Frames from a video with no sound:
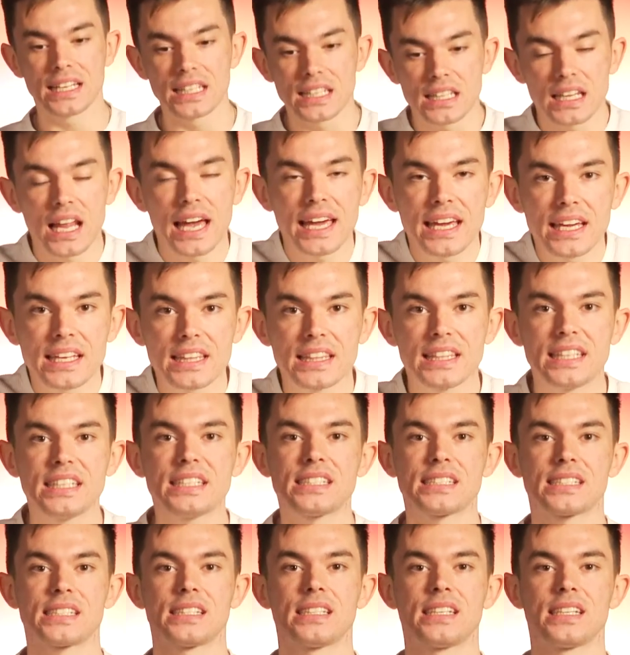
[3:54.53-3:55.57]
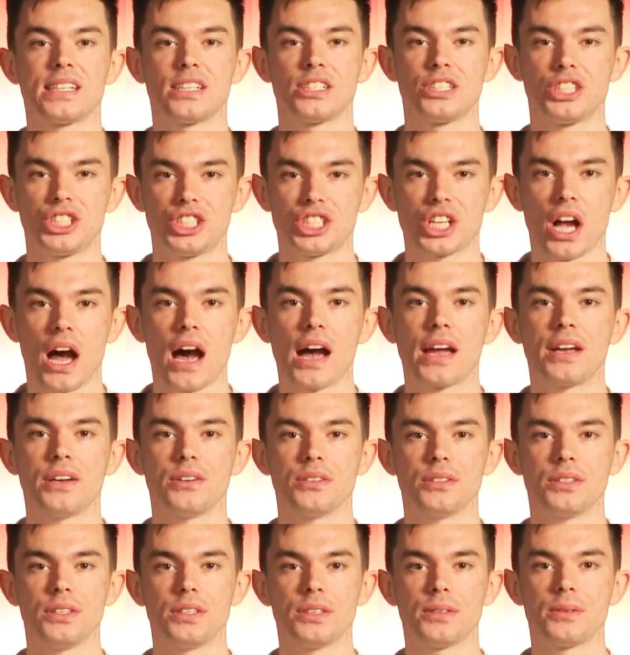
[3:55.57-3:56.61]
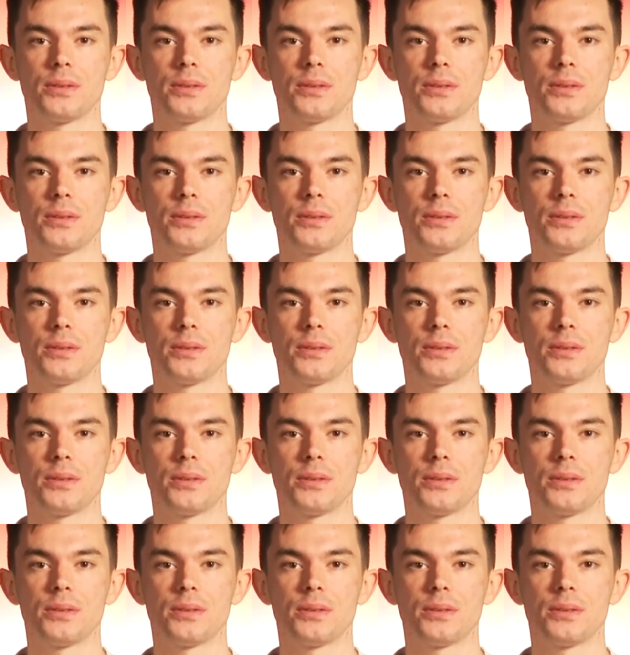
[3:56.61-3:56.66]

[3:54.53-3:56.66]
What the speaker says: like this little child."